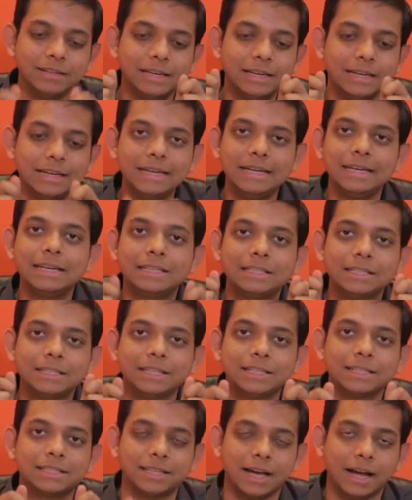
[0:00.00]
need to
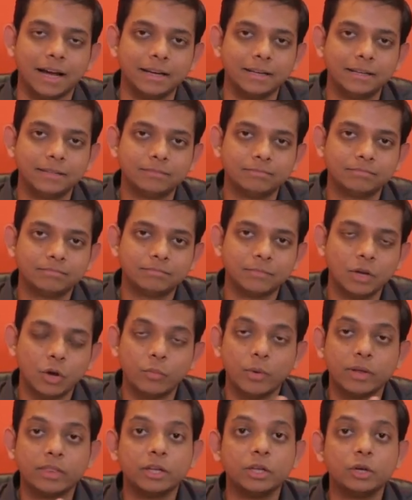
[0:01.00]
decide
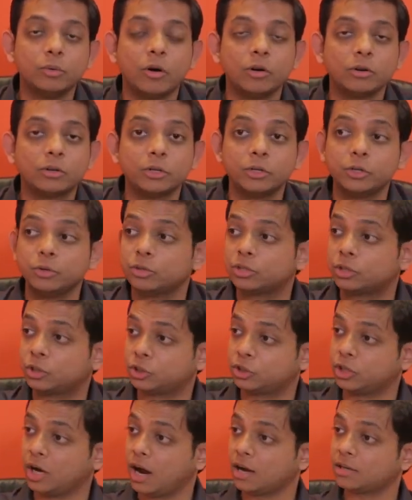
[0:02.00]
whether you want to use
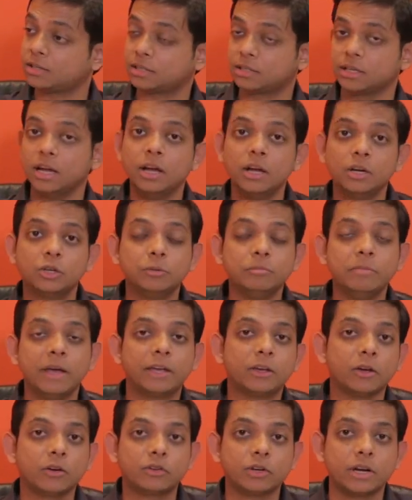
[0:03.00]
charts to make
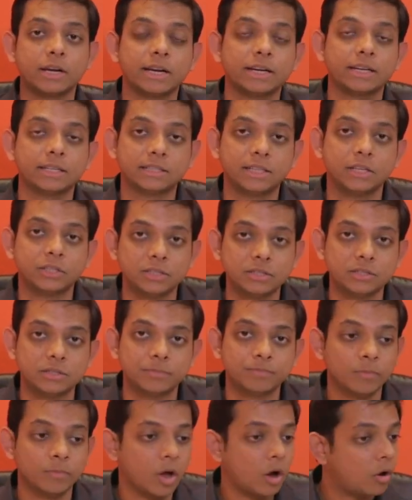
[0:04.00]
your trading decisions
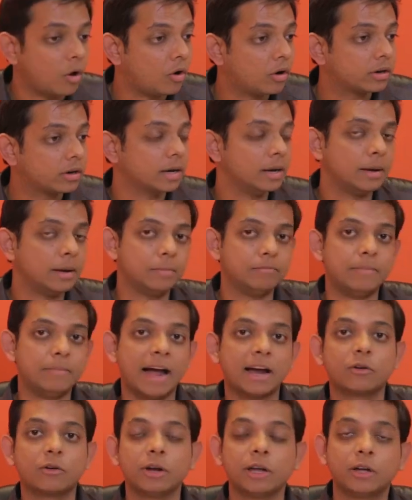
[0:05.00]
or
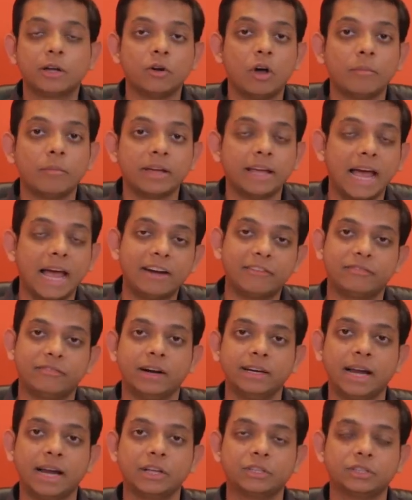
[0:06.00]
macroeconomic and
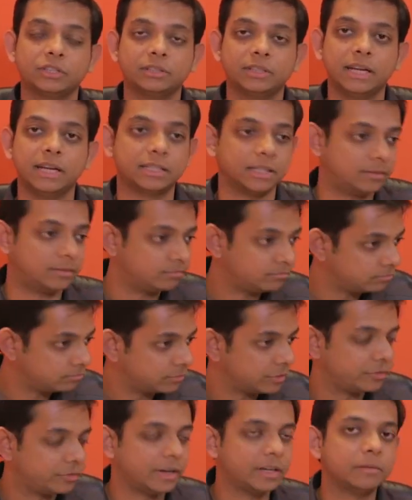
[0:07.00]
financial data,
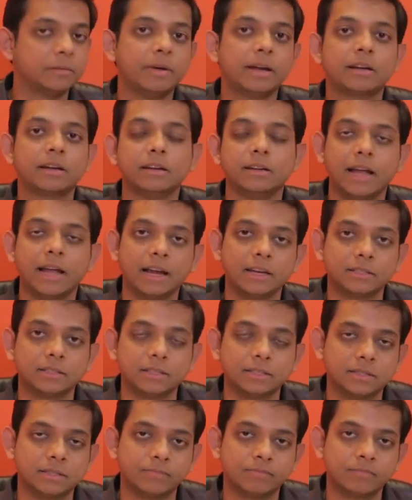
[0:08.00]
fundamental
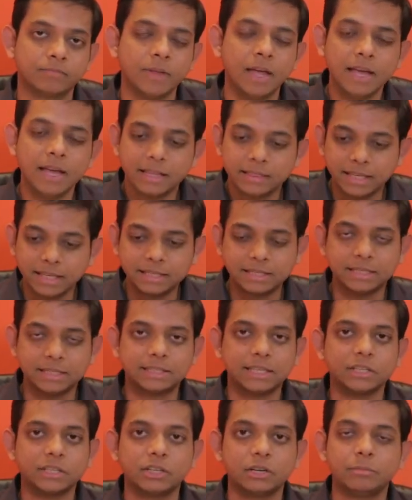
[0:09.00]
analysis. This
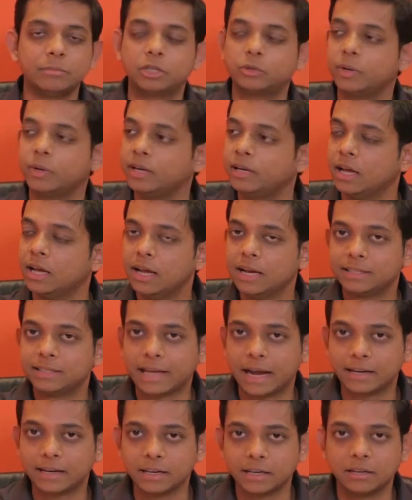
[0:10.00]
decision between
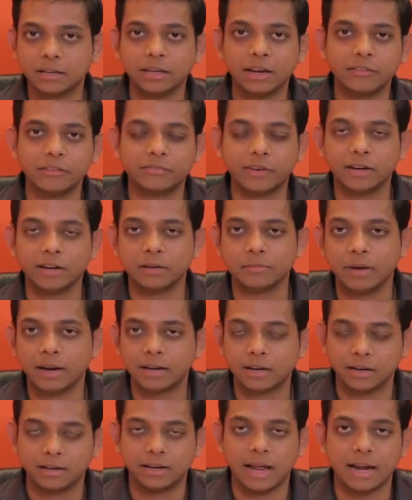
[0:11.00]
technical and
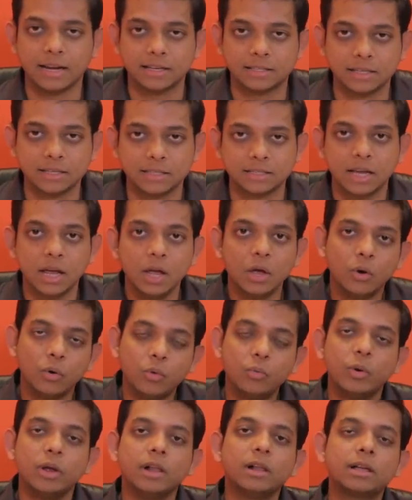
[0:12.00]
fundamental analysis
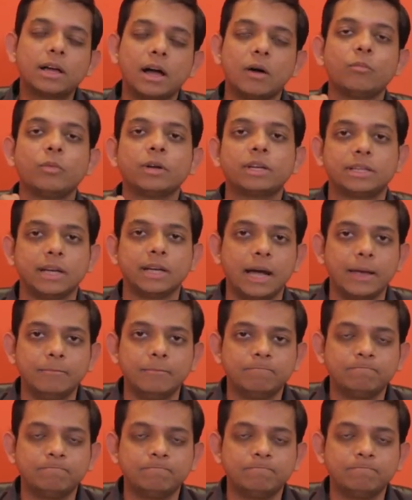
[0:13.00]
will come with time.